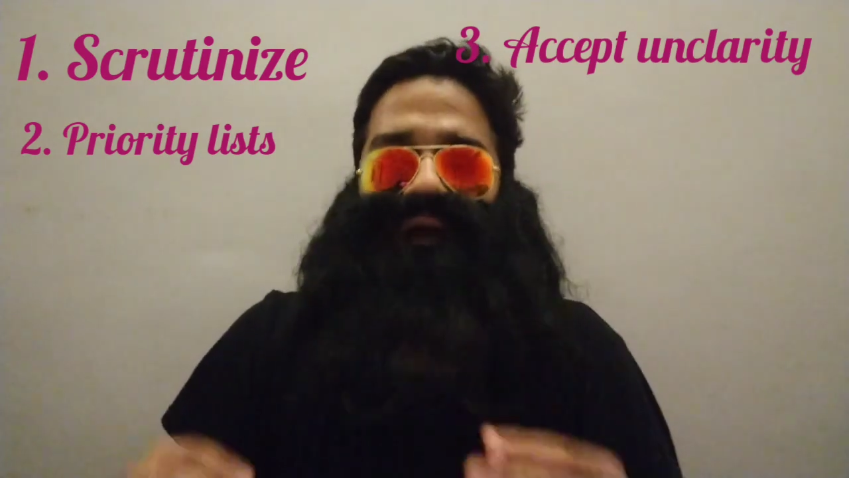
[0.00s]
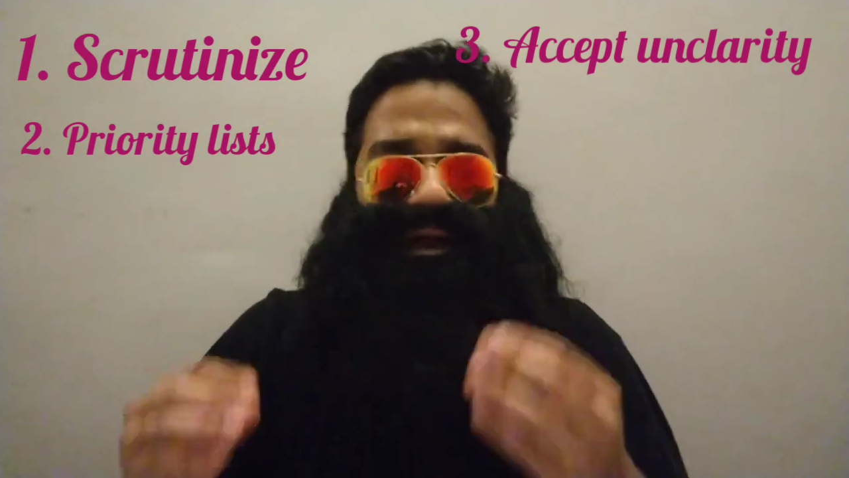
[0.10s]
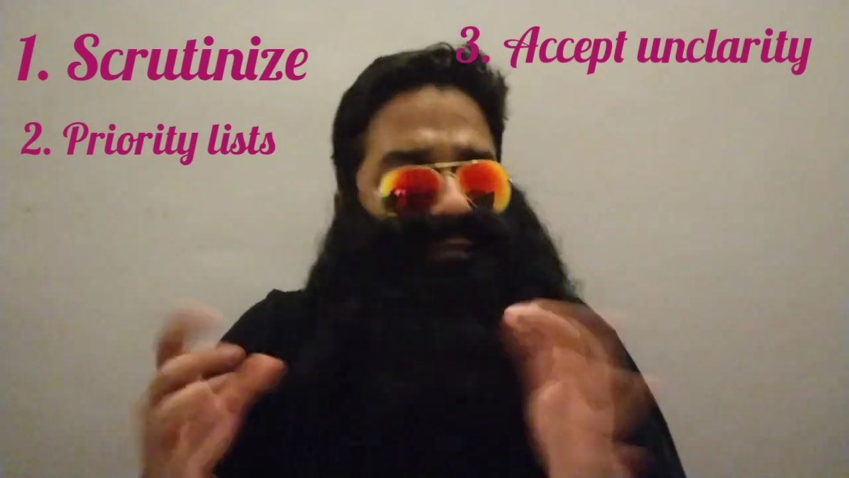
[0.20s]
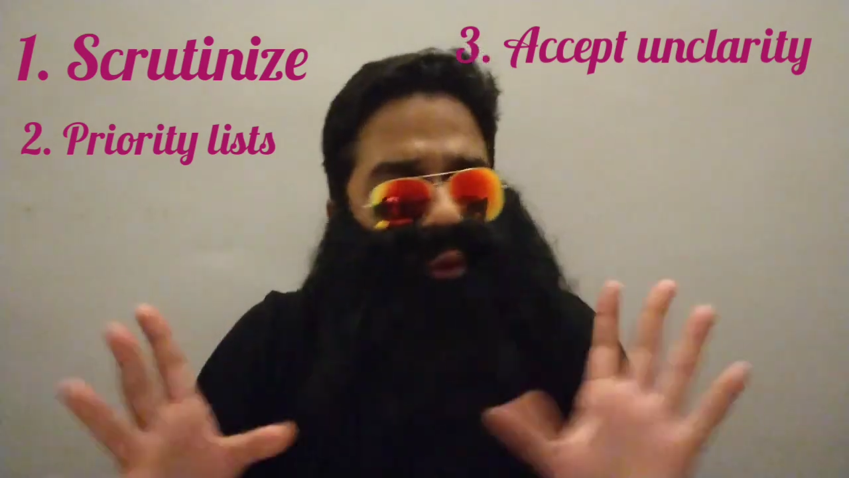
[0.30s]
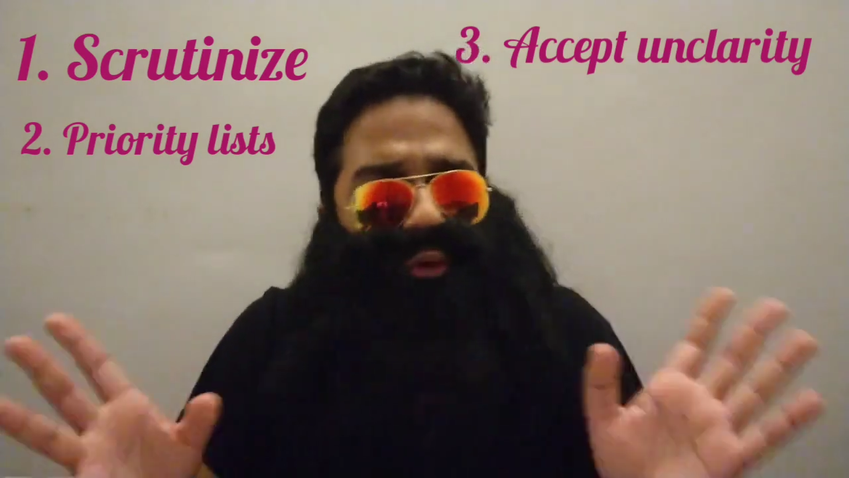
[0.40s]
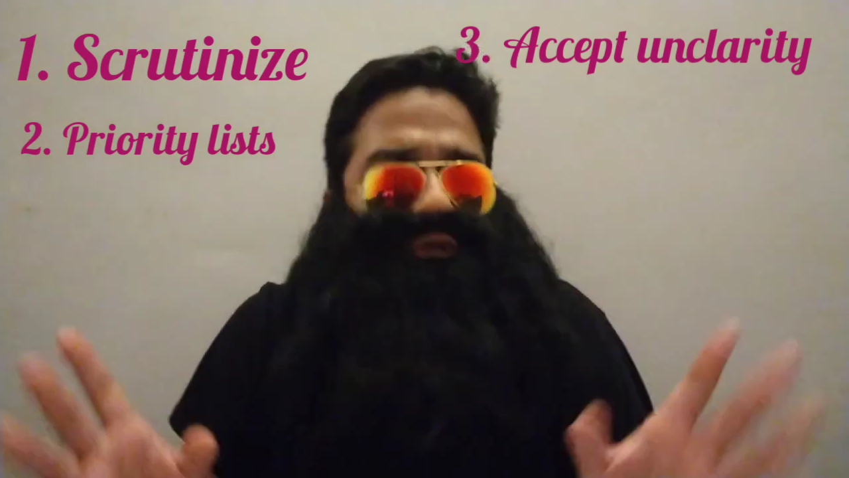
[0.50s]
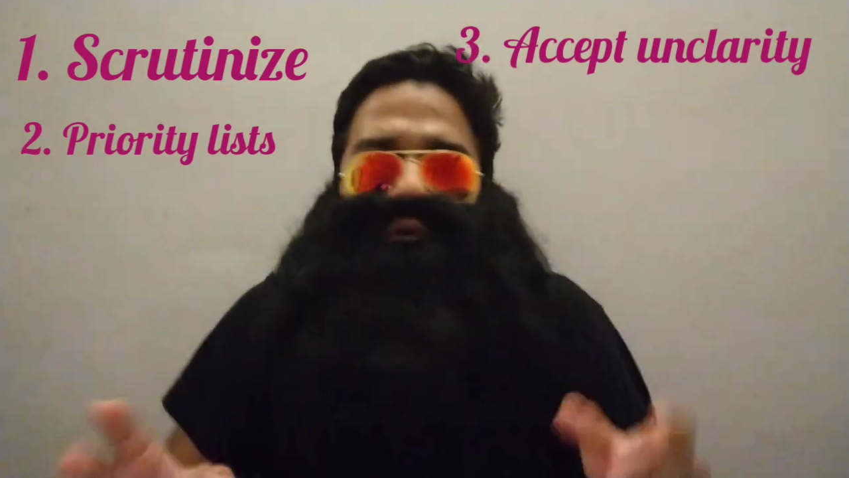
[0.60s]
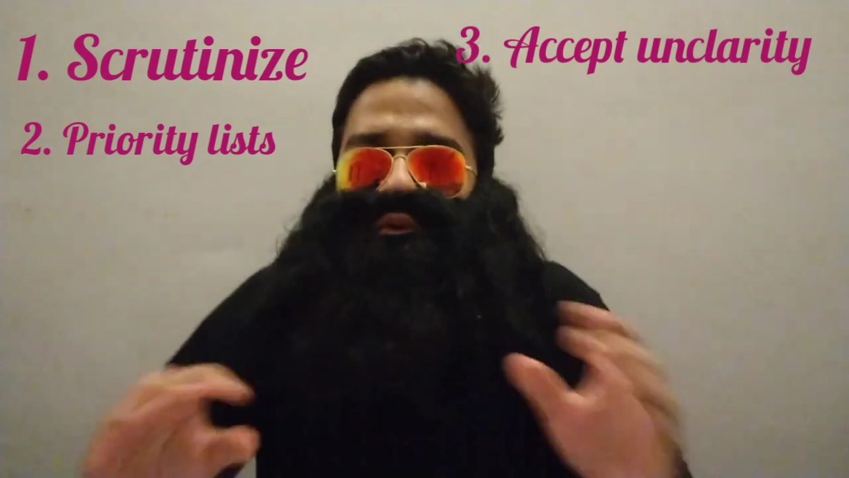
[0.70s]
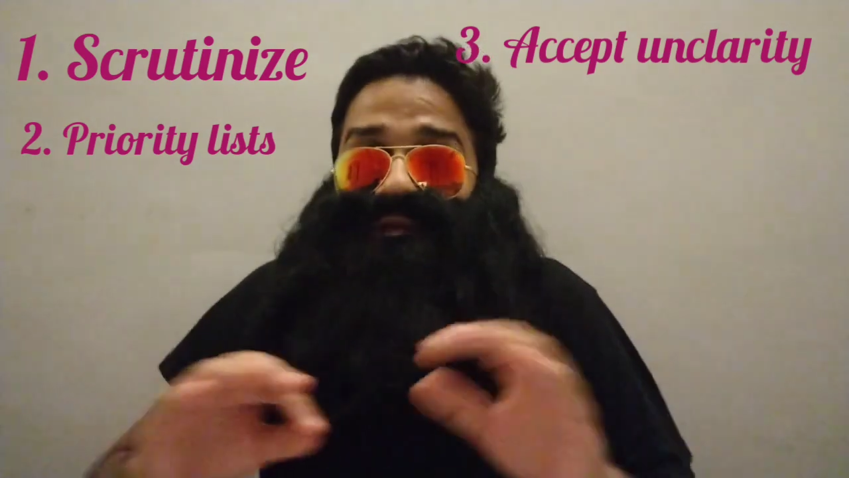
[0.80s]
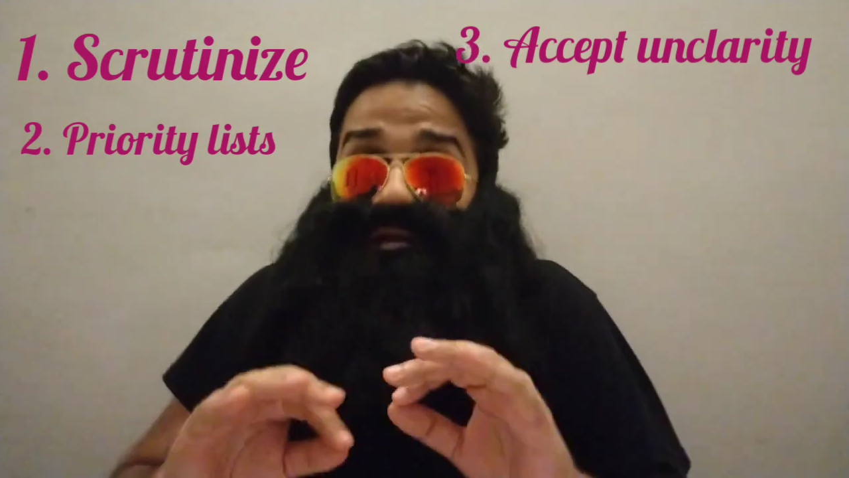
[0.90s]
I don't
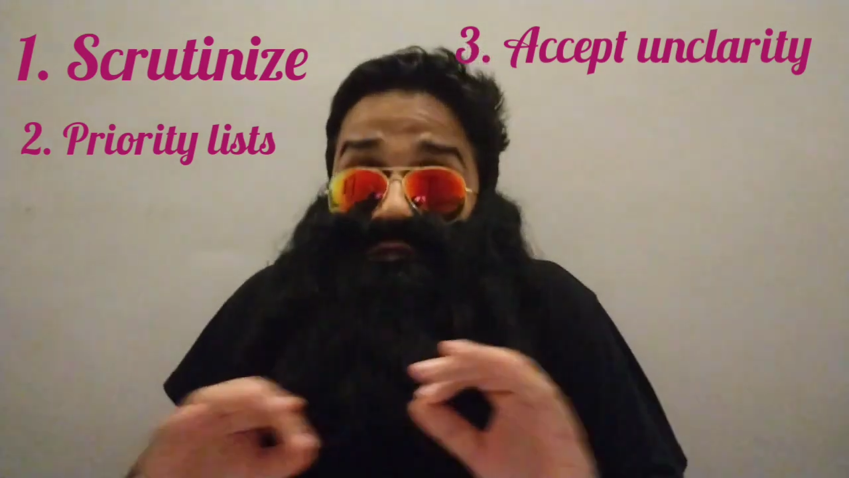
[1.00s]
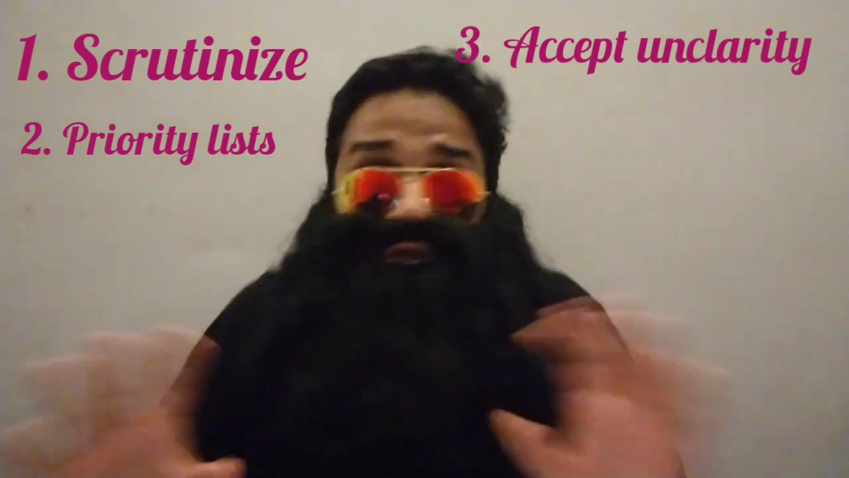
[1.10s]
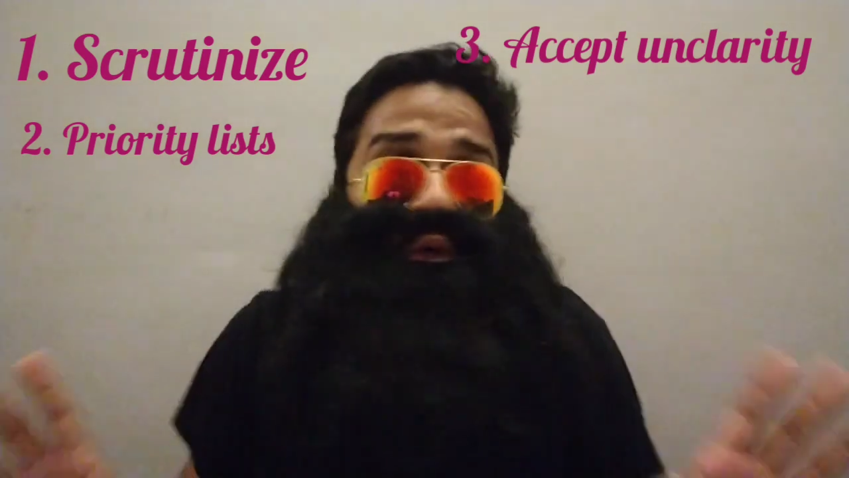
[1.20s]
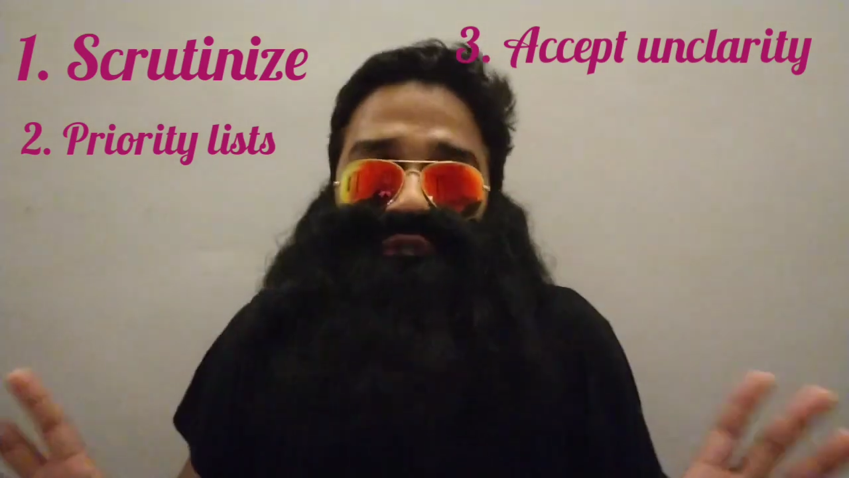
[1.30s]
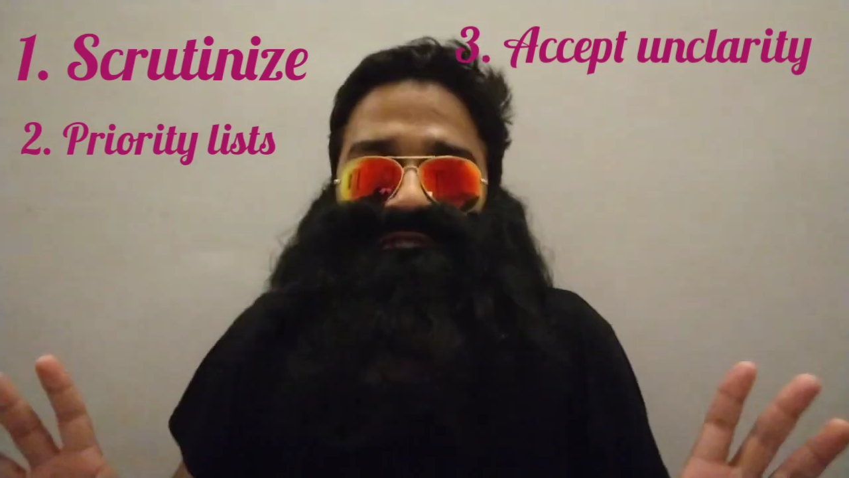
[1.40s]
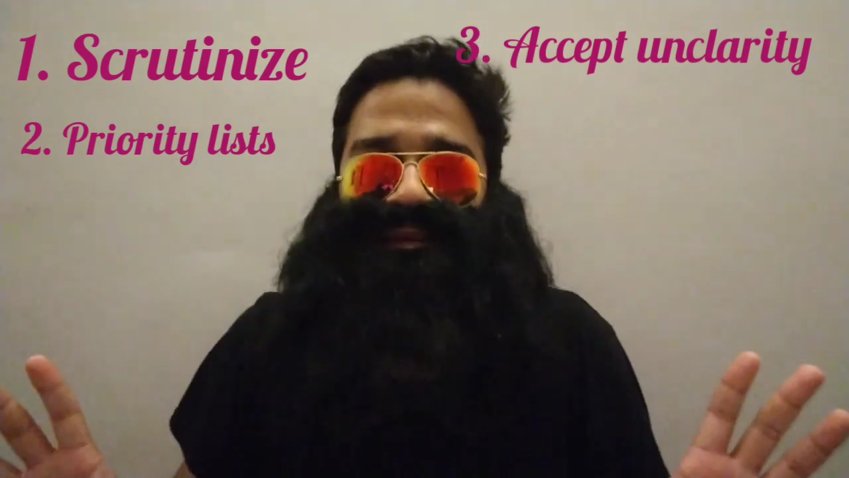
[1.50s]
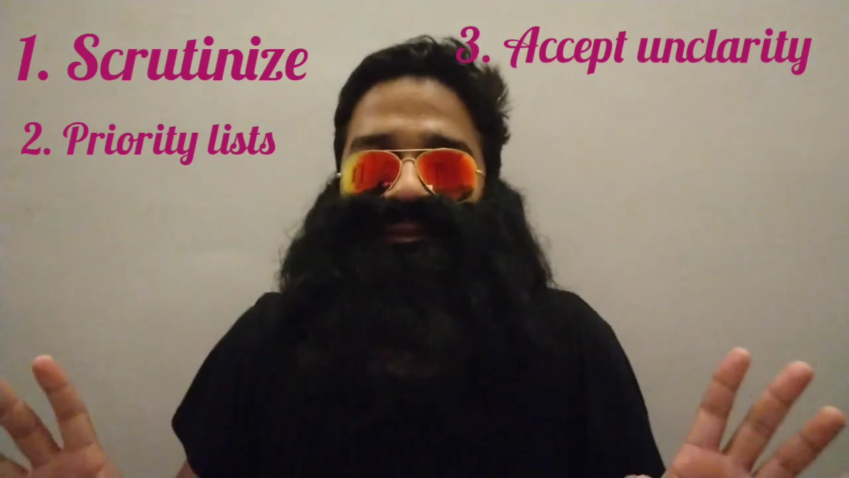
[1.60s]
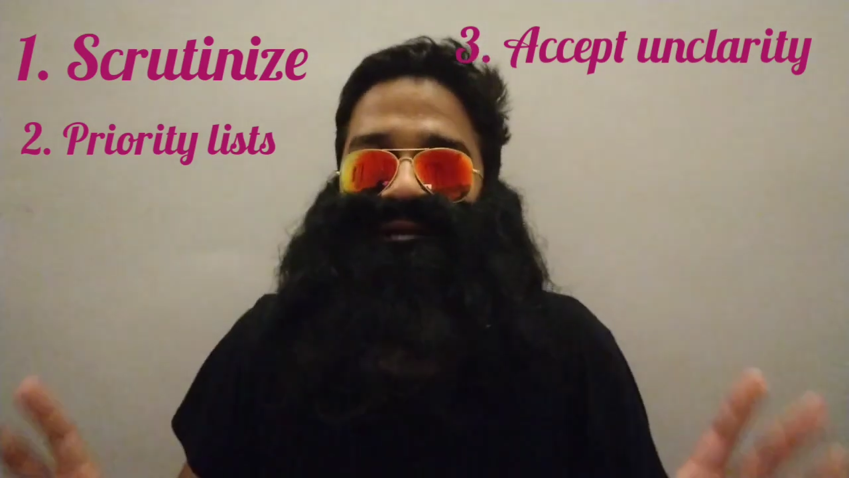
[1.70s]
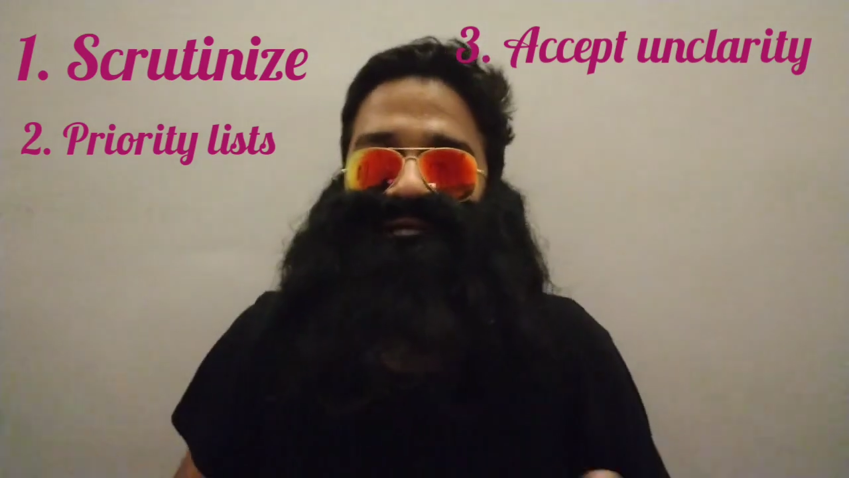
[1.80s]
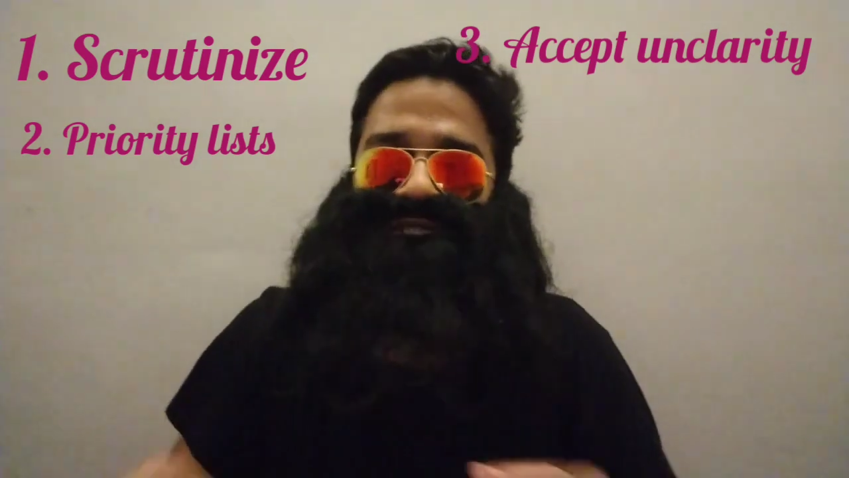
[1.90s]
know. There is no shame in it.